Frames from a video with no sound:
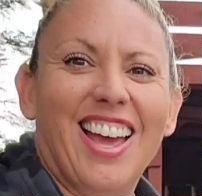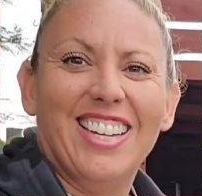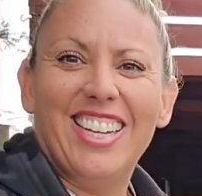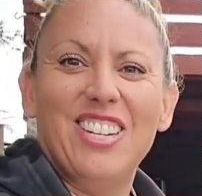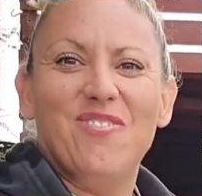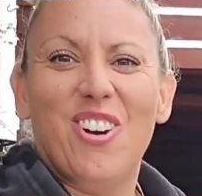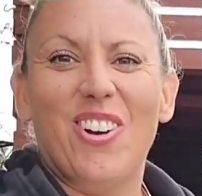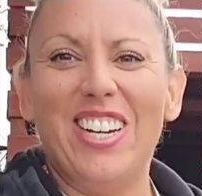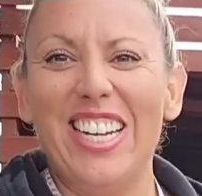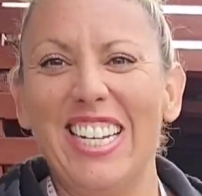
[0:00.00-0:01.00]
Good
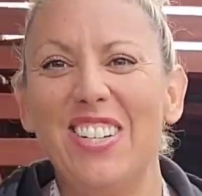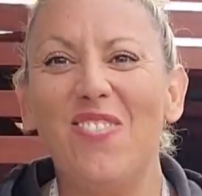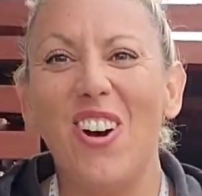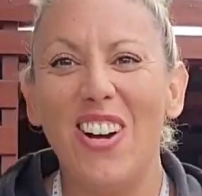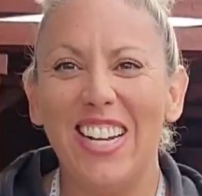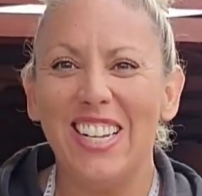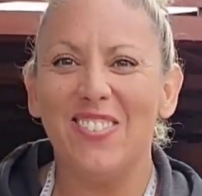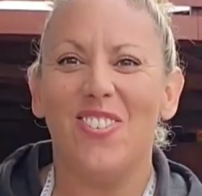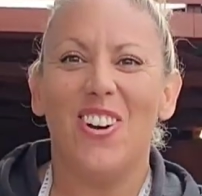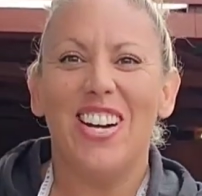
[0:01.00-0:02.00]
morning, good morning, good
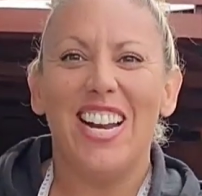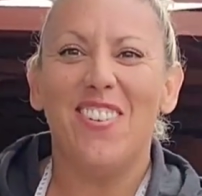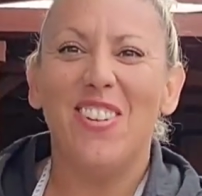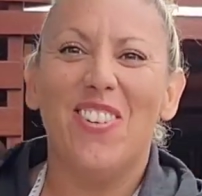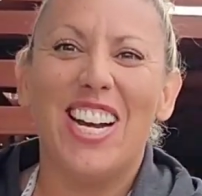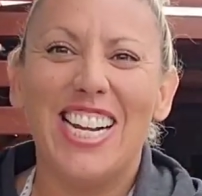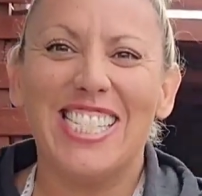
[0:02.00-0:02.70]
morning, everybody.